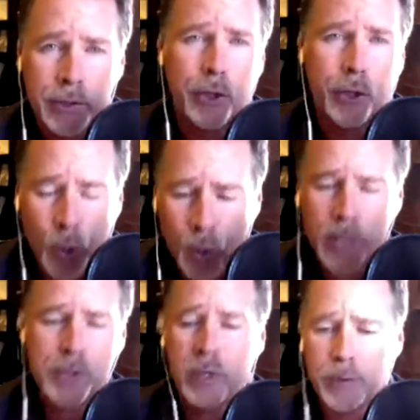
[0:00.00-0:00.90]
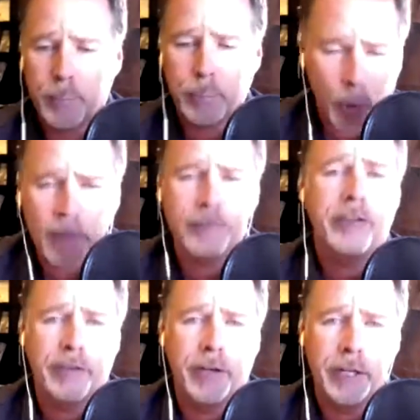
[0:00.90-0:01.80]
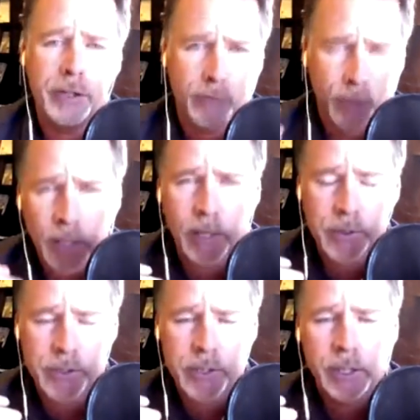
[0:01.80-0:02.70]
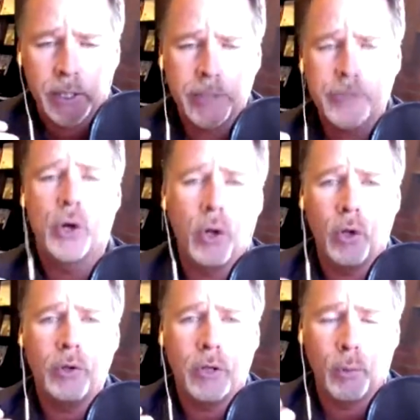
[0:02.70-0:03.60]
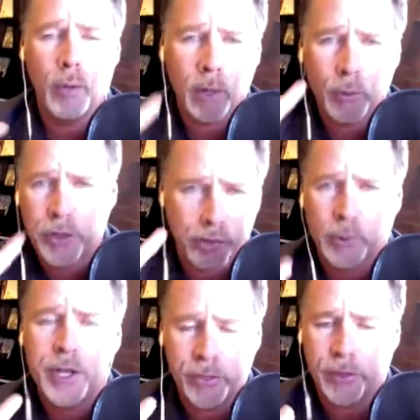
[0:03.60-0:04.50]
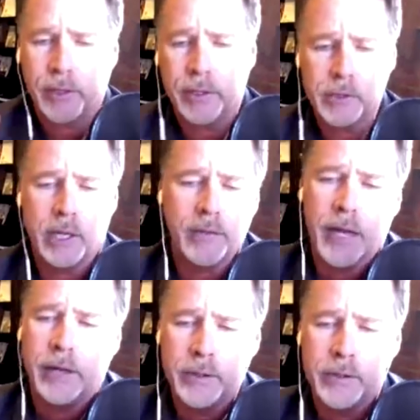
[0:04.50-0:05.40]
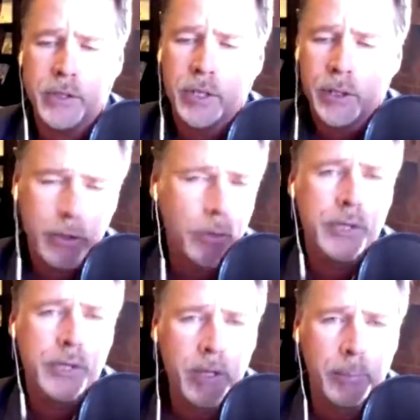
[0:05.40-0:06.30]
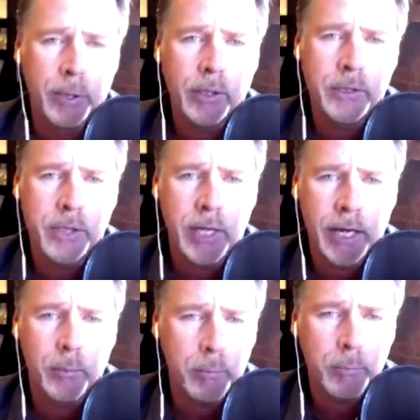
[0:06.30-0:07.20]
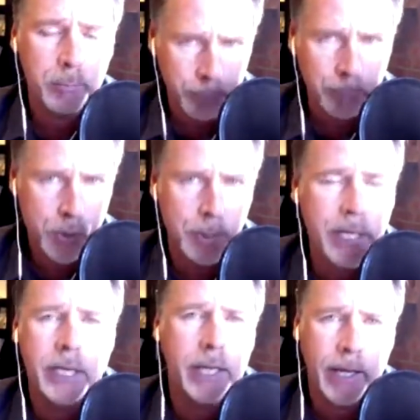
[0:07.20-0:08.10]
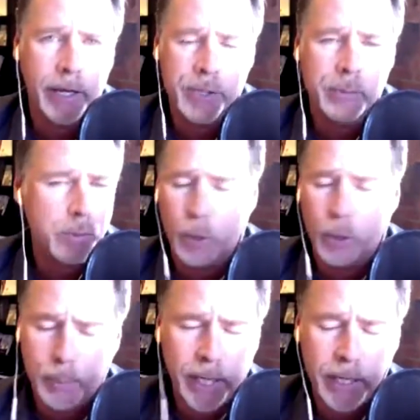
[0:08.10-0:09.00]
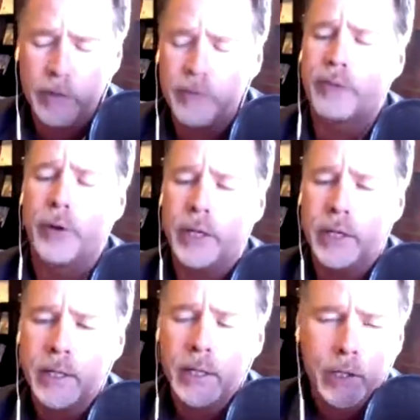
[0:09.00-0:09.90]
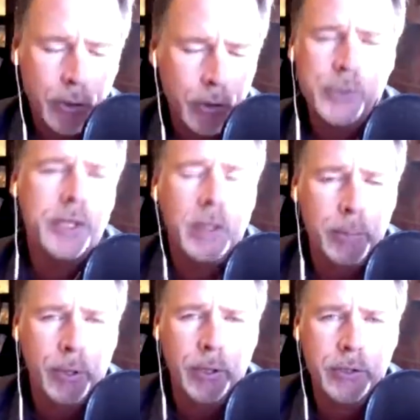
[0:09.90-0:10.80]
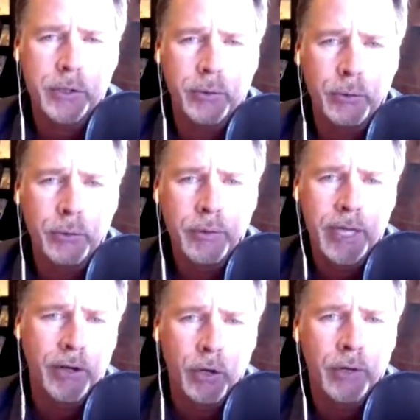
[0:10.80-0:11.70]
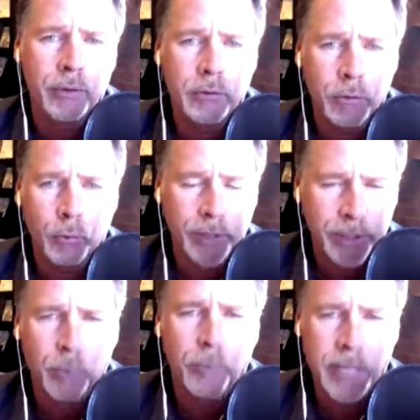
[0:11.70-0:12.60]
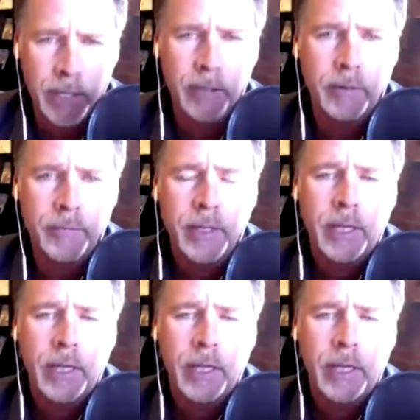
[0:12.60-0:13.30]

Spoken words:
to your question, the profit phase for us is all around 3 things. And that is using the book to get speaking engagements, both paid and free, using the book to get on real media,